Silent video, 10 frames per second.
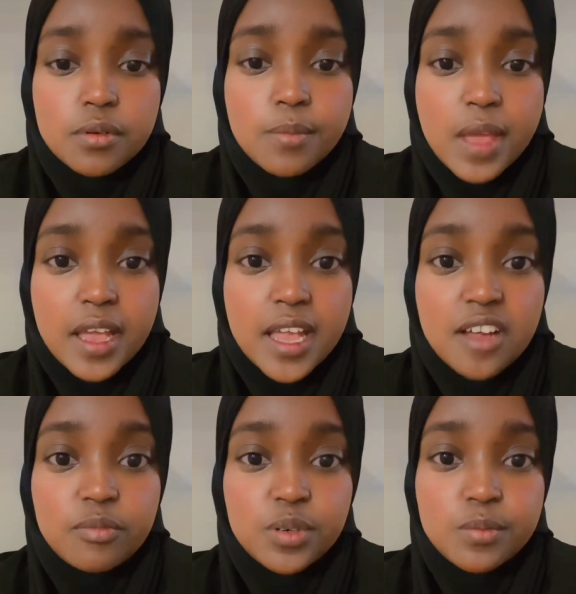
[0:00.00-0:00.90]
May I
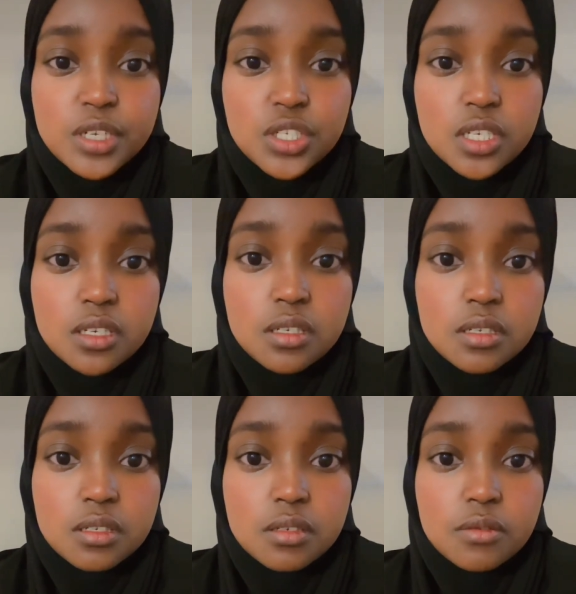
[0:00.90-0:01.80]
have permission
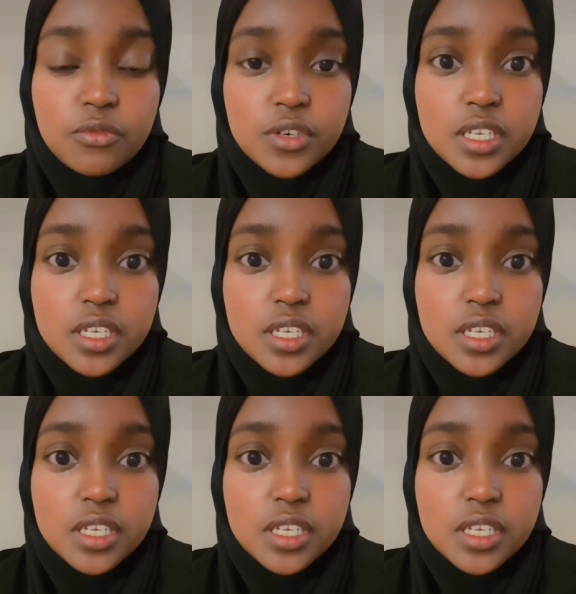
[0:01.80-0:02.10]
for